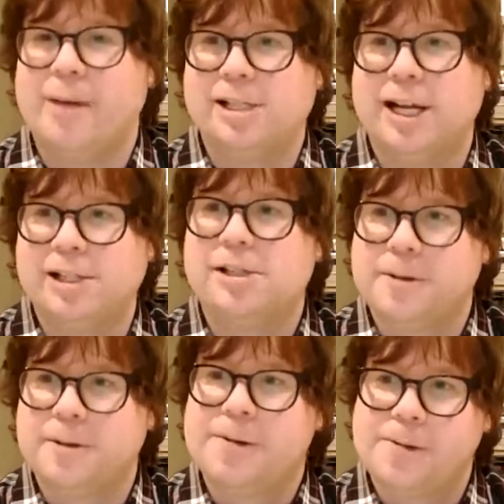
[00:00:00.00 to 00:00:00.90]
makes sense.
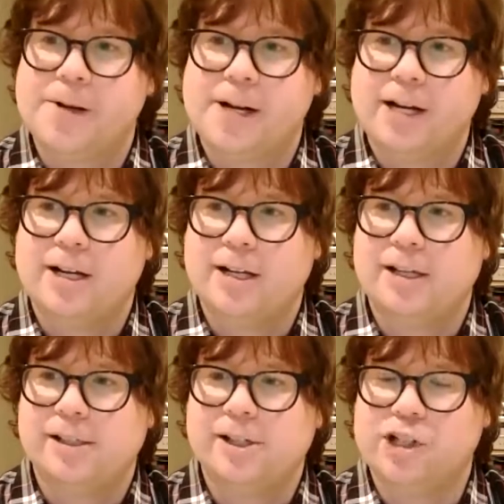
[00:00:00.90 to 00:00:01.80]

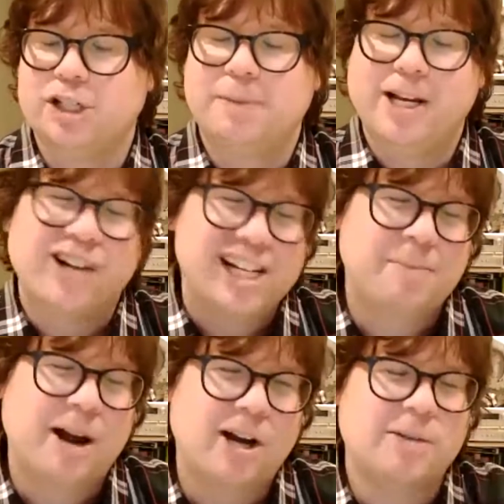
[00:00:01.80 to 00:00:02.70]
So just being
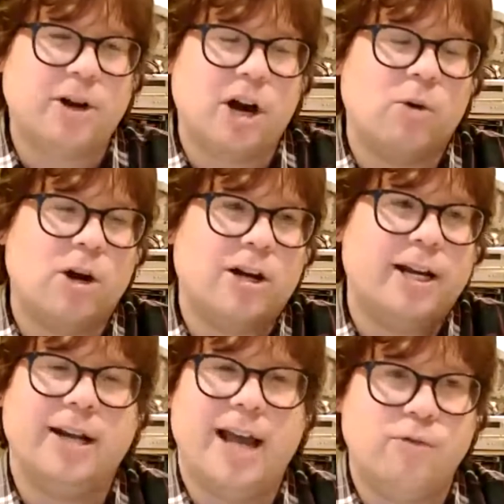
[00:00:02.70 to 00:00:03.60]
transparent about our work
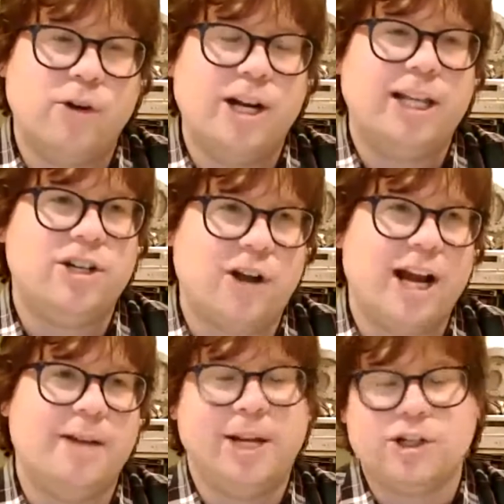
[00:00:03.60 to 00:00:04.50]
and really
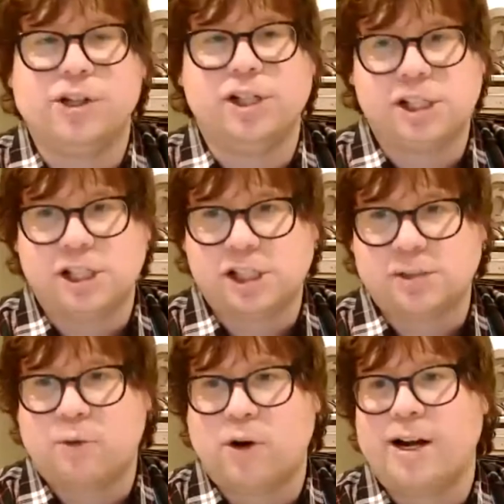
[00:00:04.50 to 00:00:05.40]
trying to make sure there's
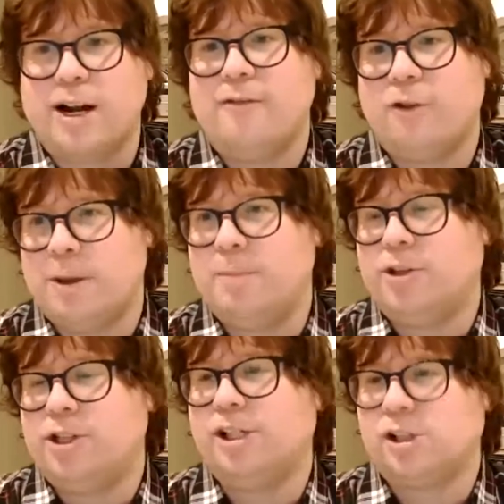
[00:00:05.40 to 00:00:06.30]
support for people
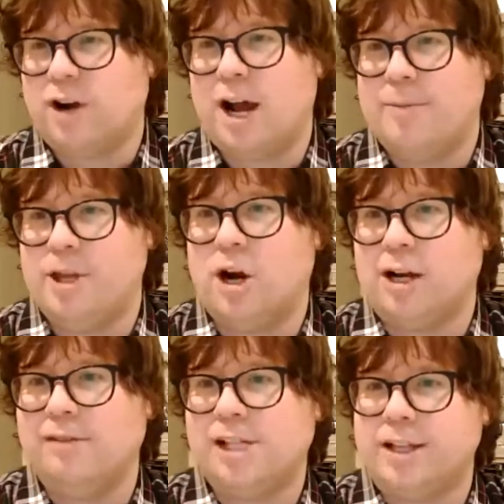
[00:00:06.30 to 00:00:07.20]
to describe the
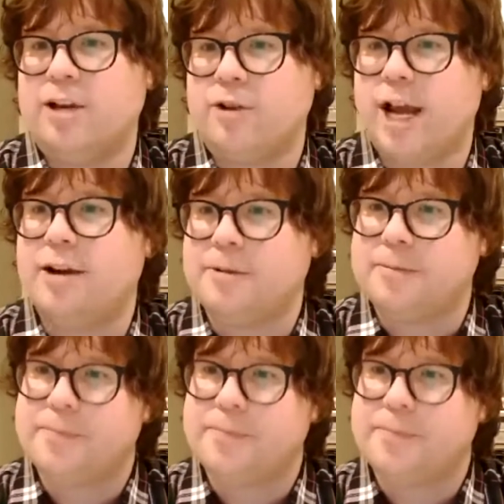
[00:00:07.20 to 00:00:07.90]
archives that they create.